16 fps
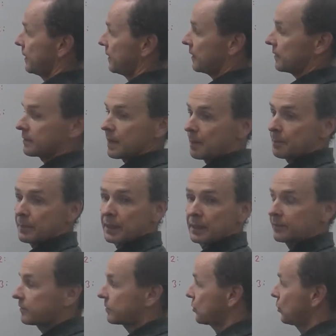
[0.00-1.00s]
something
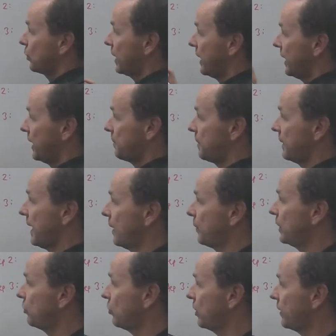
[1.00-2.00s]
squared. But how do
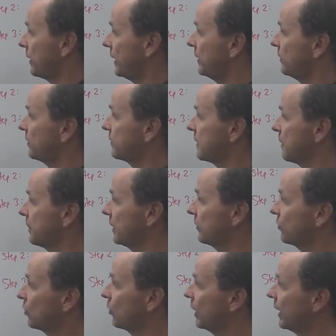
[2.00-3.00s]
we turn that into something
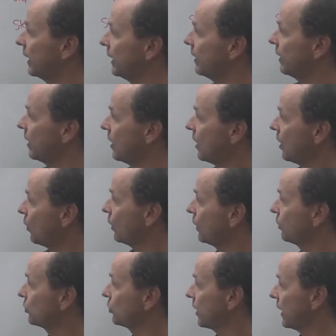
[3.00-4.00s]
squared? We
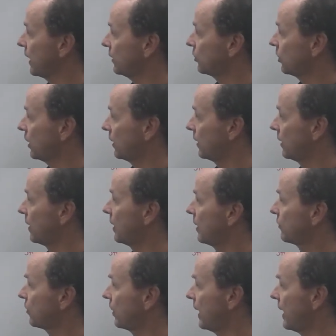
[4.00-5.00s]
will change it.
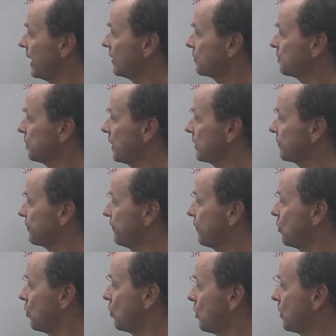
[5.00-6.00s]
So x plus
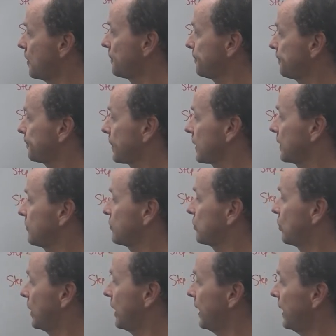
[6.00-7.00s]
4
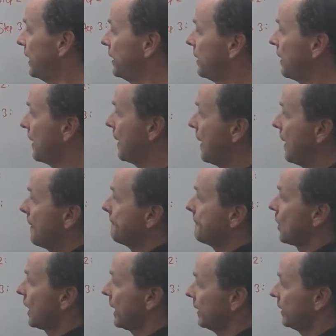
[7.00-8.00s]
squared
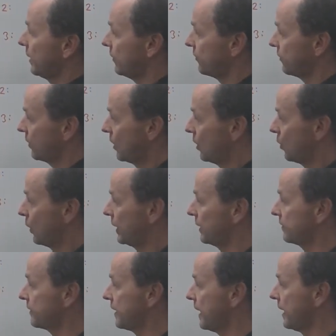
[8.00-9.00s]
minus, we can
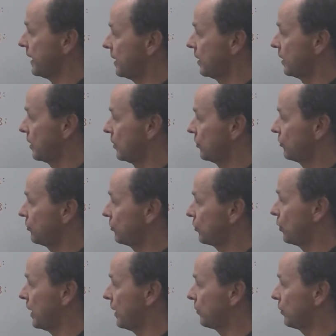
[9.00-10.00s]
say
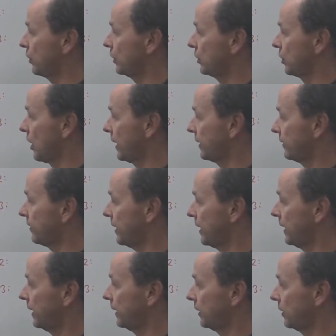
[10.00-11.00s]
square root
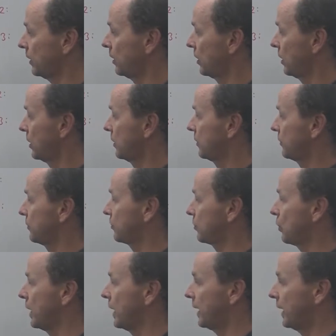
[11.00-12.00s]
19
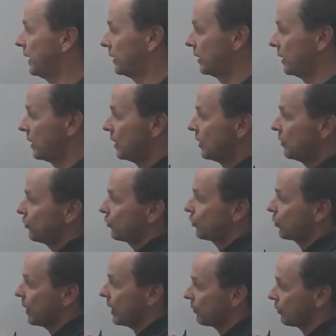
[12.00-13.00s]
squared.
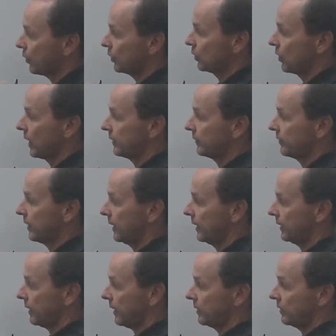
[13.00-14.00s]
Square root
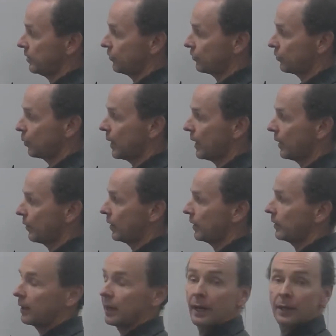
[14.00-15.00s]
19, and you square it,
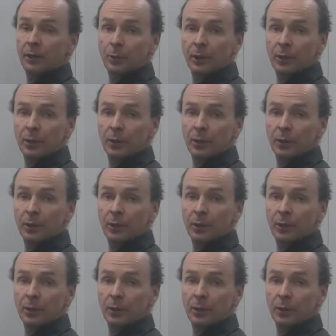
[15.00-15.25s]
and you